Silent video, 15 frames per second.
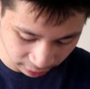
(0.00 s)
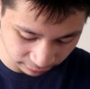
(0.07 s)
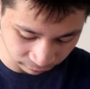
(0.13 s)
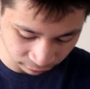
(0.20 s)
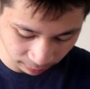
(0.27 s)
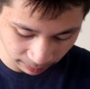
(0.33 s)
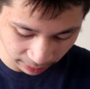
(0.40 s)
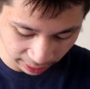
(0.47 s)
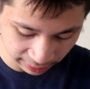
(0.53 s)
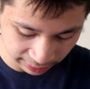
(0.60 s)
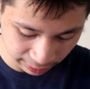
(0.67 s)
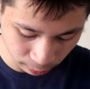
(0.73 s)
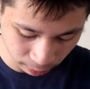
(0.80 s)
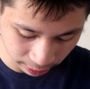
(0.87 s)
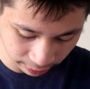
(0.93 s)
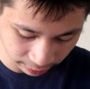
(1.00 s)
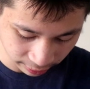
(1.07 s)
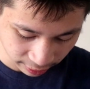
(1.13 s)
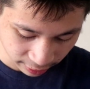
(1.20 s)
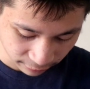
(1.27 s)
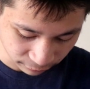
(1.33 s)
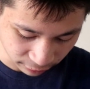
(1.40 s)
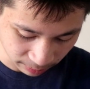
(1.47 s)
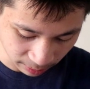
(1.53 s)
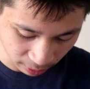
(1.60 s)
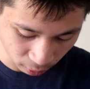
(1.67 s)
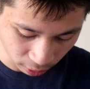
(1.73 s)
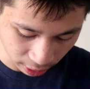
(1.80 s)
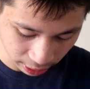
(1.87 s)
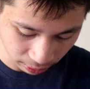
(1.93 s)
it from anywhere from
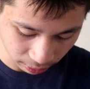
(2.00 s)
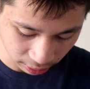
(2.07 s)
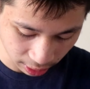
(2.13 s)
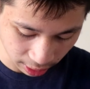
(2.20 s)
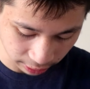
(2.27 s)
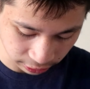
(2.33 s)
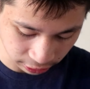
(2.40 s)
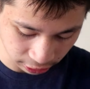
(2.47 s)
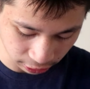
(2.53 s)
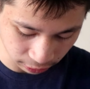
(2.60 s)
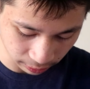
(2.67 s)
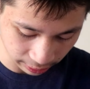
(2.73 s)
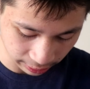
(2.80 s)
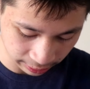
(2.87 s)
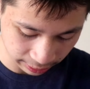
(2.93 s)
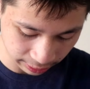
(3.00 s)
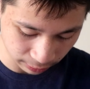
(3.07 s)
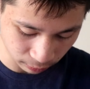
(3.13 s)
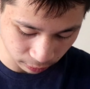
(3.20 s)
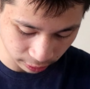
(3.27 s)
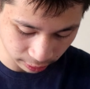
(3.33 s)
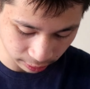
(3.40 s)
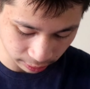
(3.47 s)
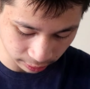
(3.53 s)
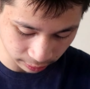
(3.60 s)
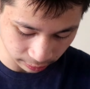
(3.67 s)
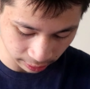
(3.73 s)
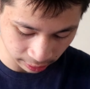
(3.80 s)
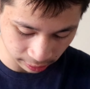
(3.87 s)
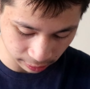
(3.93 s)
1 o'clock to
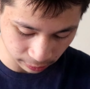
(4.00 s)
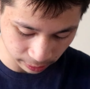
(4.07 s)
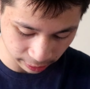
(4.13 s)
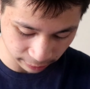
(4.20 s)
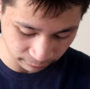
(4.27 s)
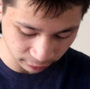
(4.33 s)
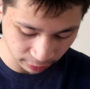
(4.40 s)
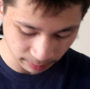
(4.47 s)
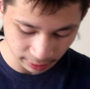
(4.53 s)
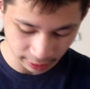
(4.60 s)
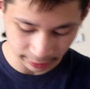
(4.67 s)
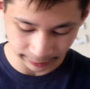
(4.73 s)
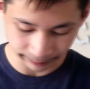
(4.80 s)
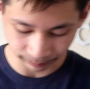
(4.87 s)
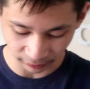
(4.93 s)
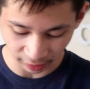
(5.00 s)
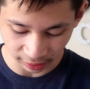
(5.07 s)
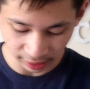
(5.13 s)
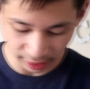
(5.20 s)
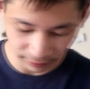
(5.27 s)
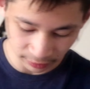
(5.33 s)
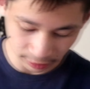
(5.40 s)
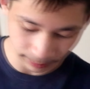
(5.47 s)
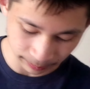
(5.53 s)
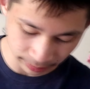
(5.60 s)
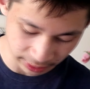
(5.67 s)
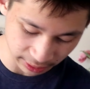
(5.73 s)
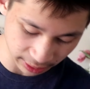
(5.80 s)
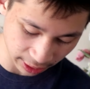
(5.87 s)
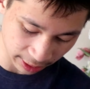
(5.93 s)
anywhere from 11
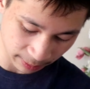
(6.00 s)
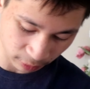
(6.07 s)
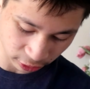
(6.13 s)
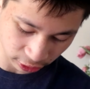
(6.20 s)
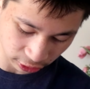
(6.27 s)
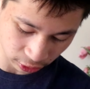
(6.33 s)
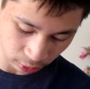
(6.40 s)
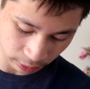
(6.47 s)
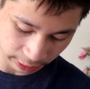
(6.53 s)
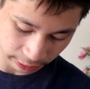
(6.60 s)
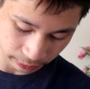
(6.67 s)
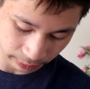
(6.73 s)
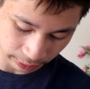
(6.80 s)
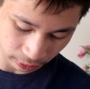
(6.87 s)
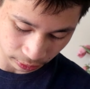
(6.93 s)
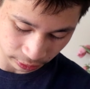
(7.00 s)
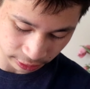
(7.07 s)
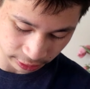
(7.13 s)
p.m., which is 23 or